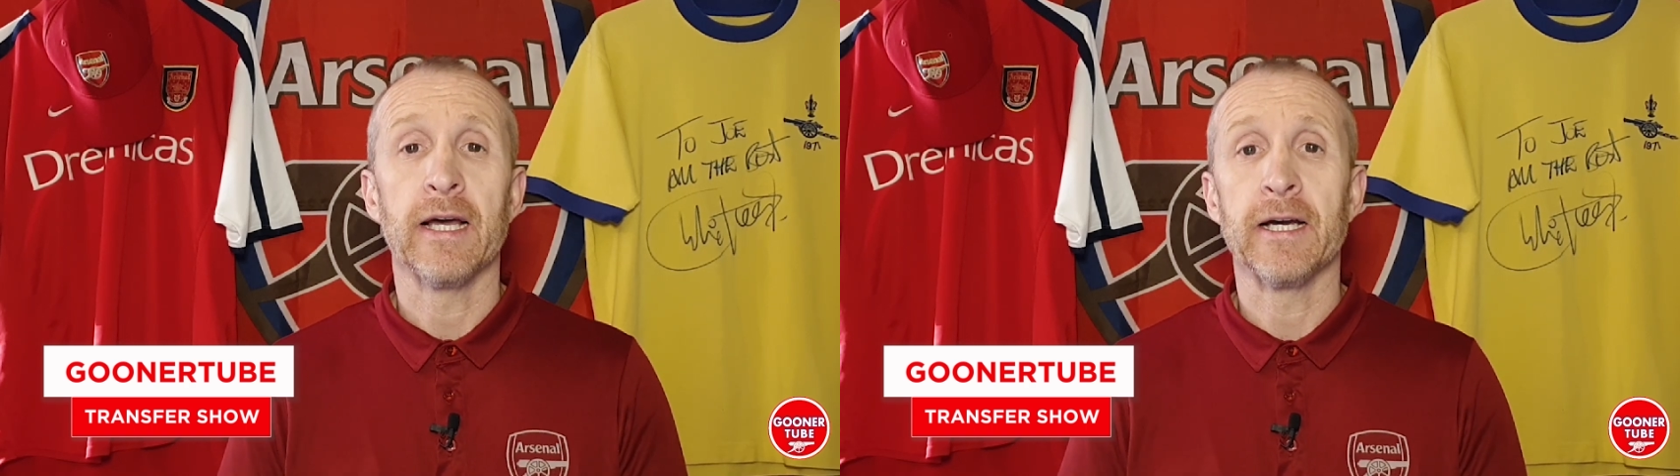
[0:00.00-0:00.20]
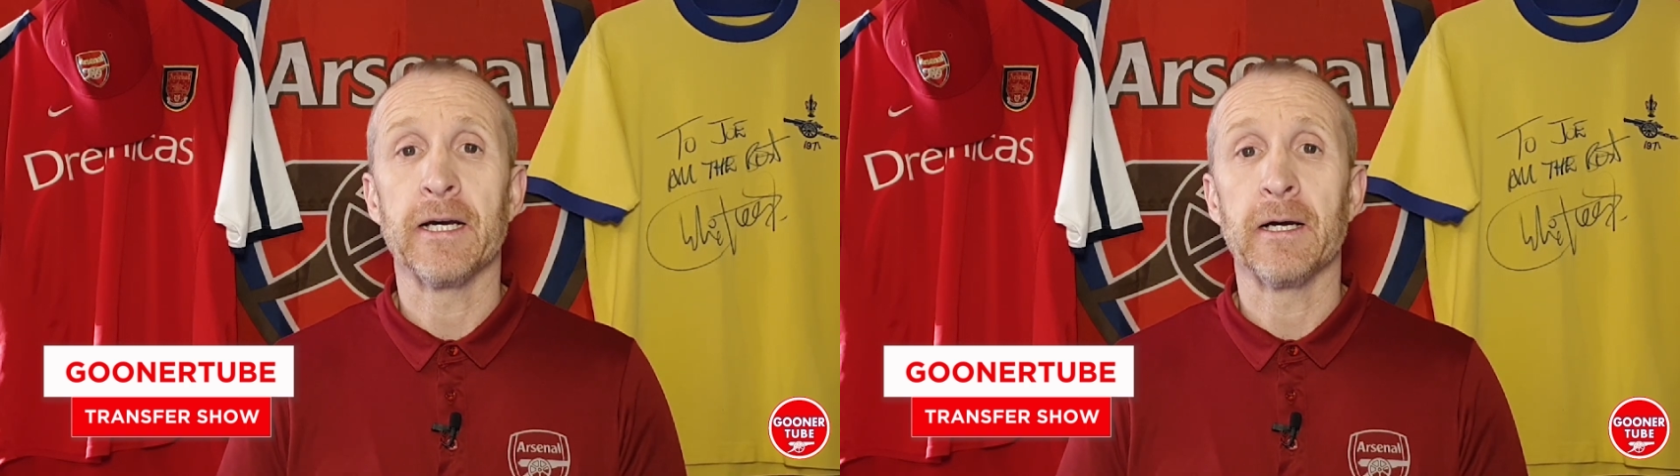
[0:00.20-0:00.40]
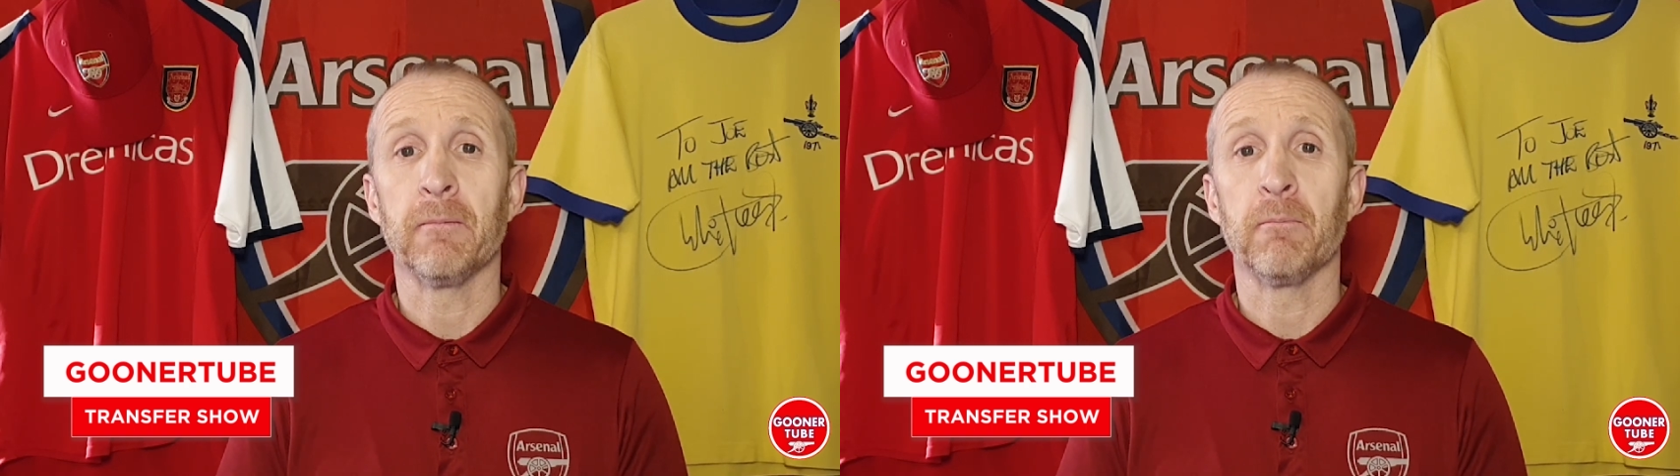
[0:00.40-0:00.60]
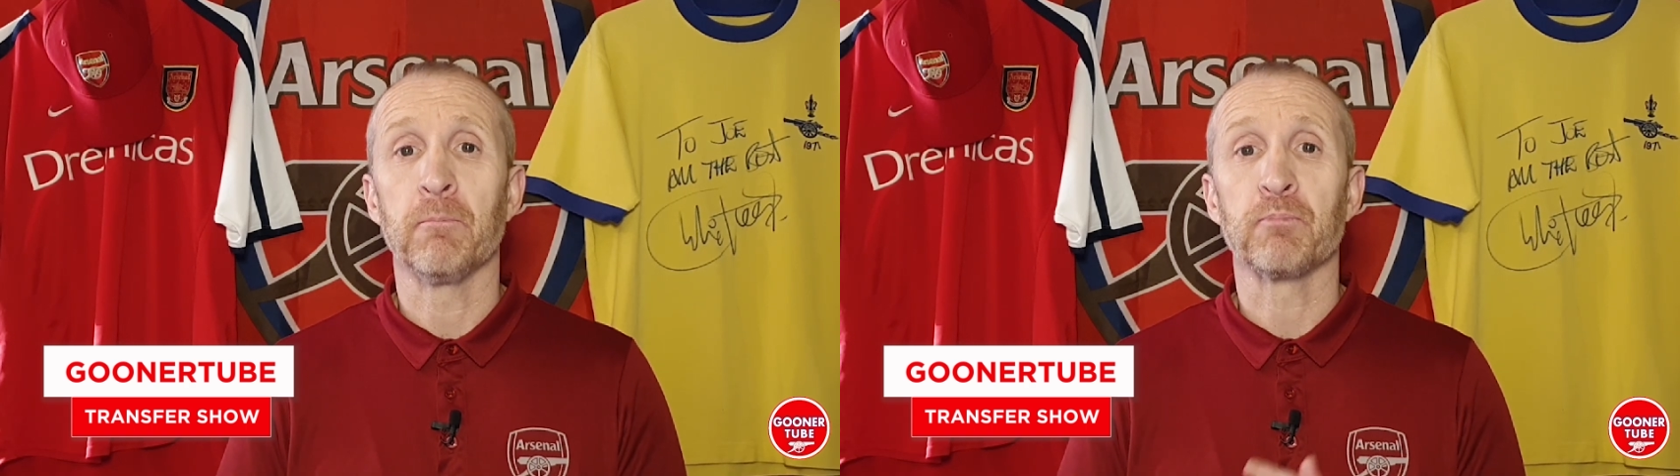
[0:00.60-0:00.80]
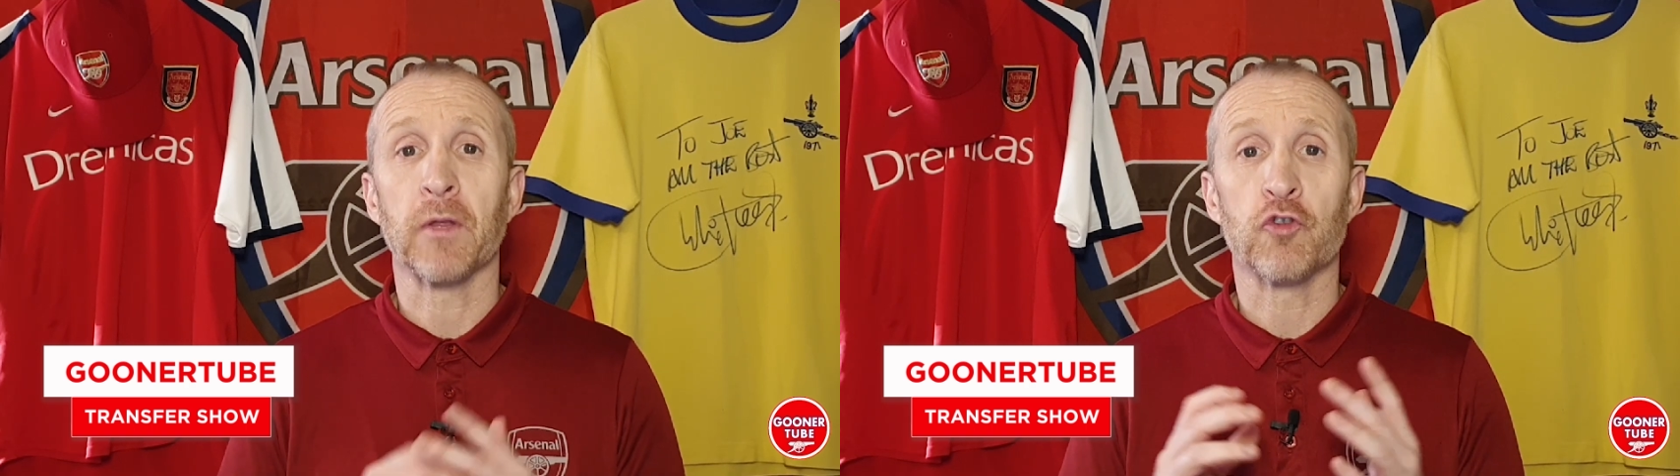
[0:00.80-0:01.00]

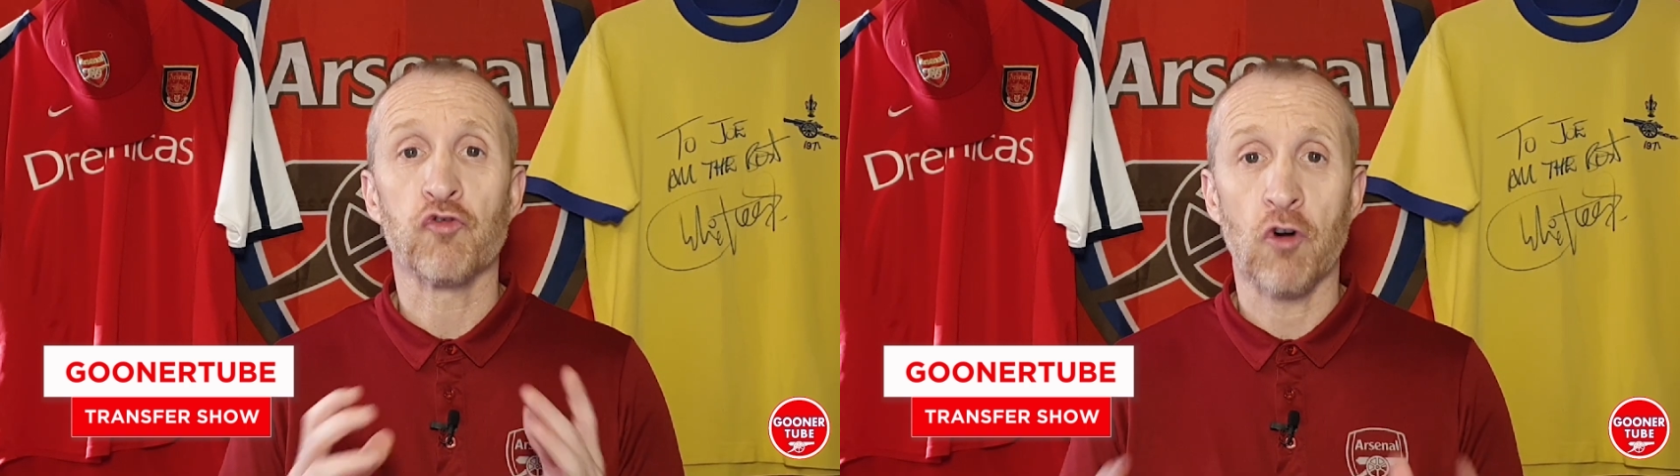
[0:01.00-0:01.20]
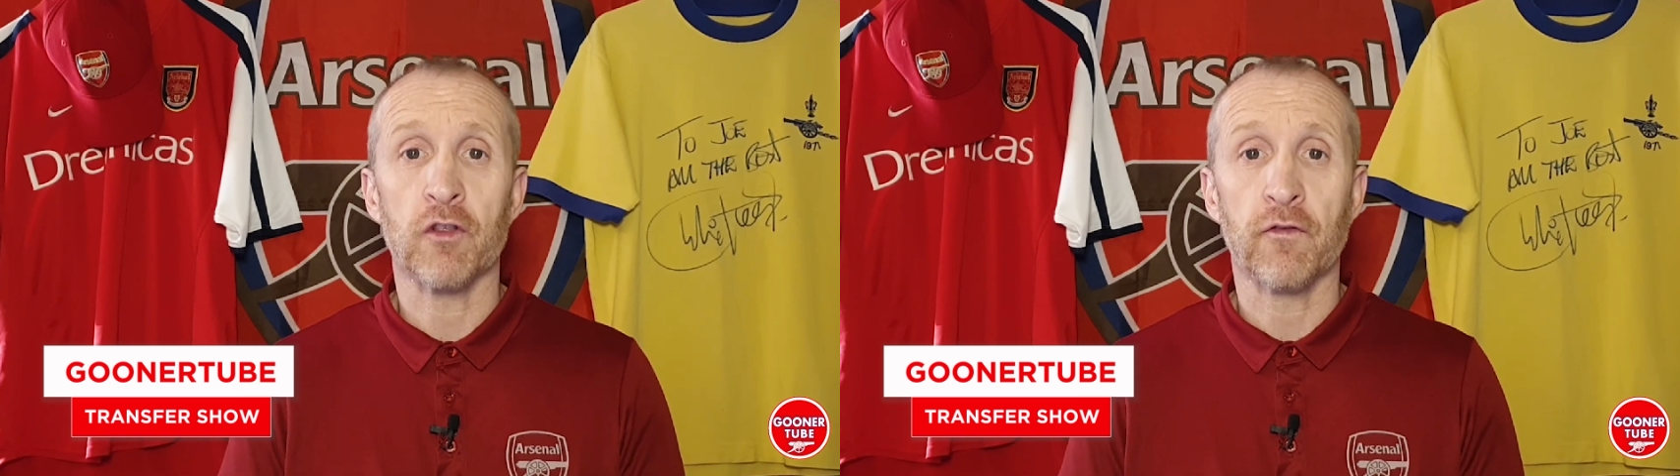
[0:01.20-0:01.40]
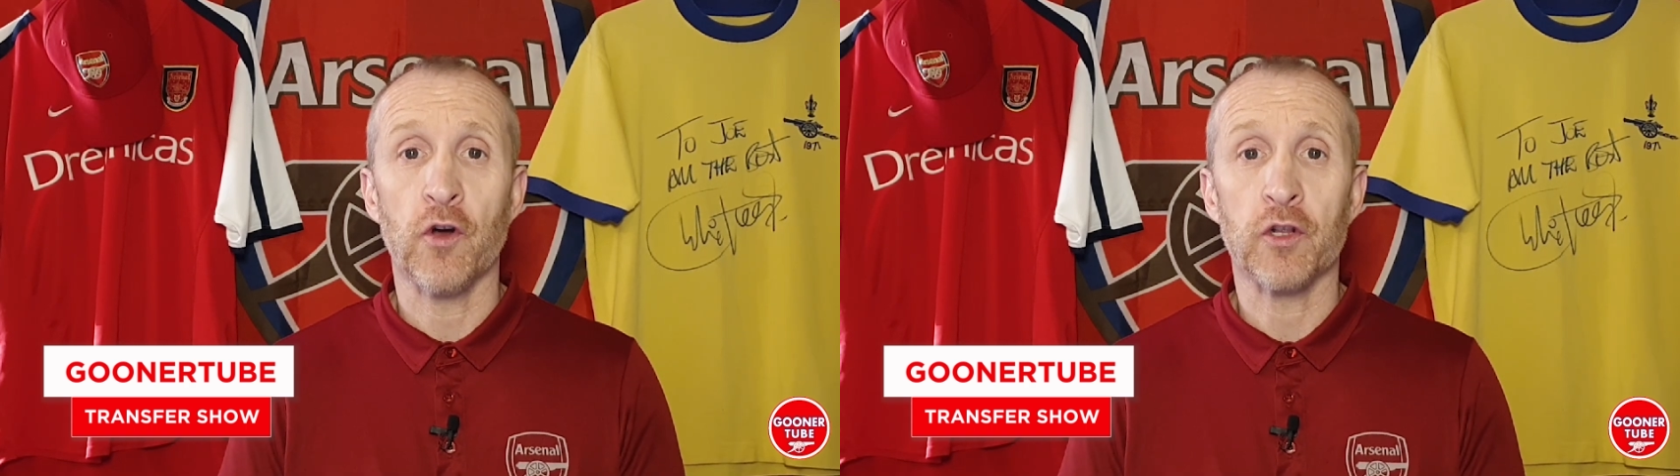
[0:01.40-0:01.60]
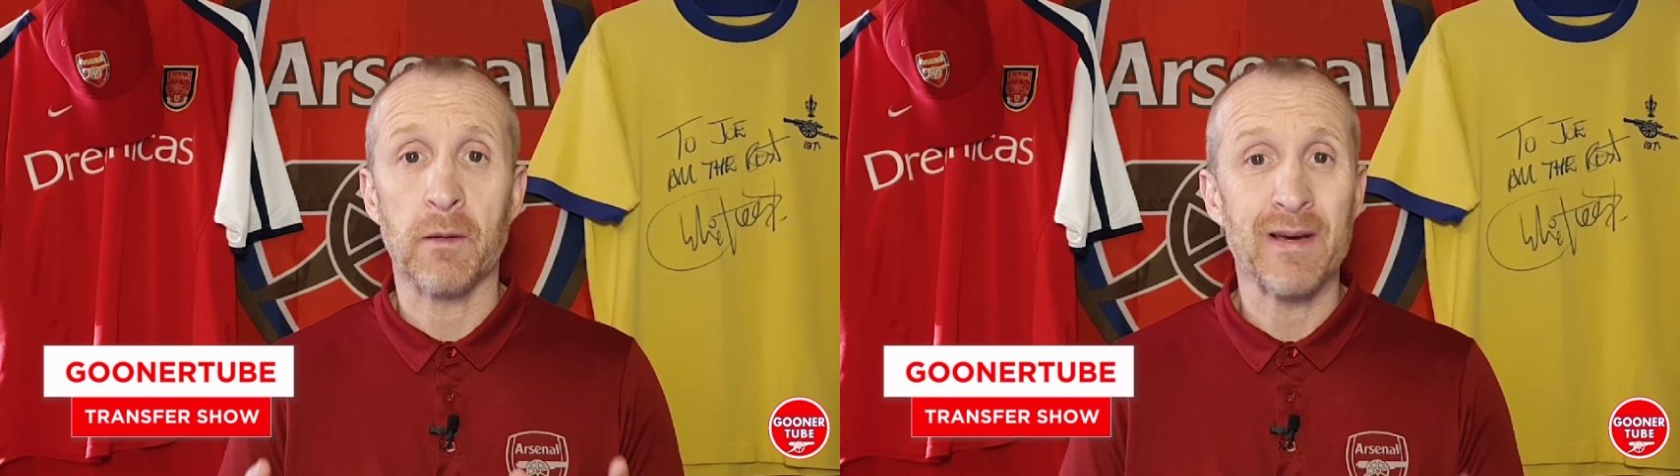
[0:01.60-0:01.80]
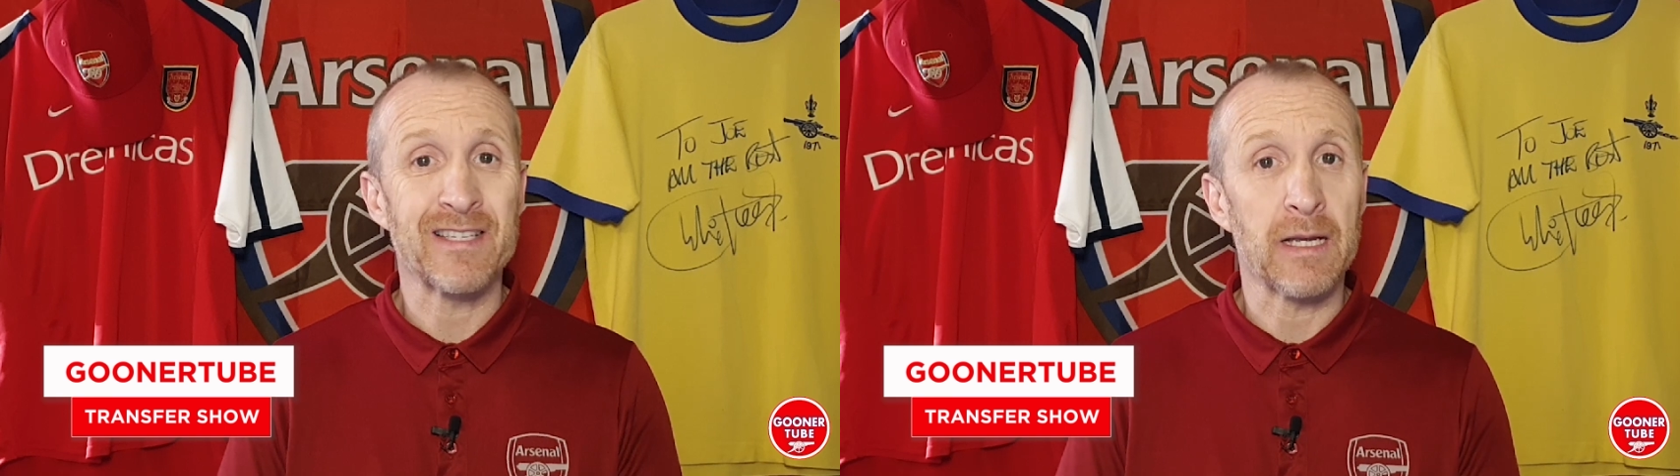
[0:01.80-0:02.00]

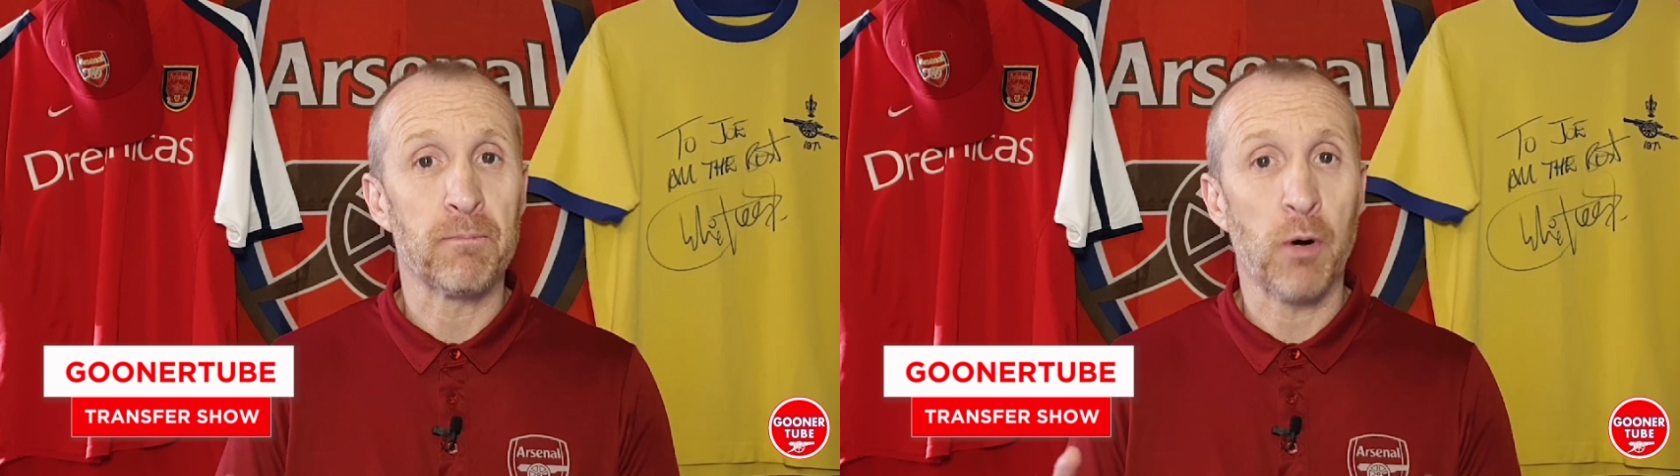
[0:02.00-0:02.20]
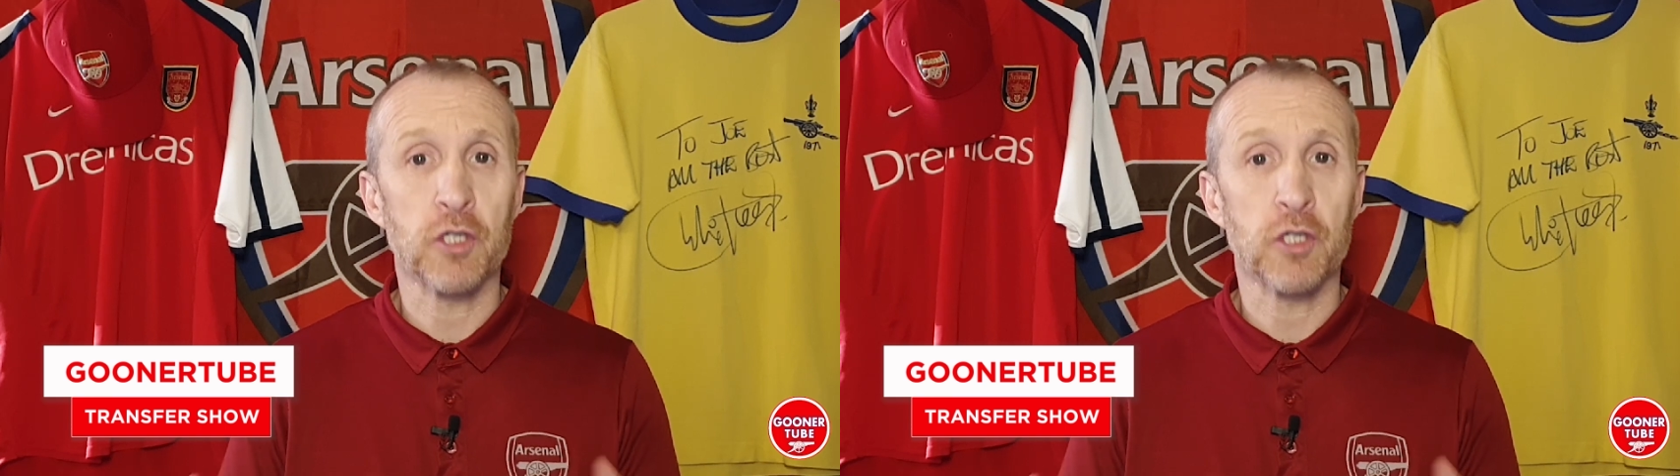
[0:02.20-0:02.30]
domestic